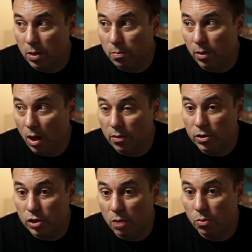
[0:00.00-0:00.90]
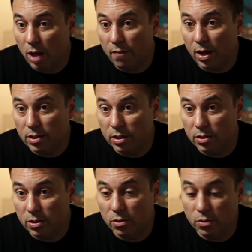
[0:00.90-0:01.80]
people on the ship would have
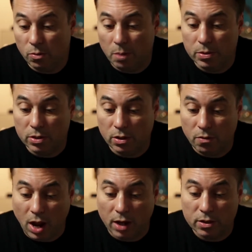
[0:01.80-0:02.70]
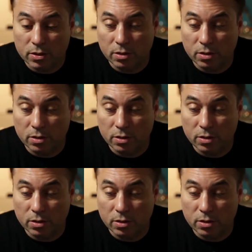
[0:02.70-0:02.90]
access to the weapons on the rack,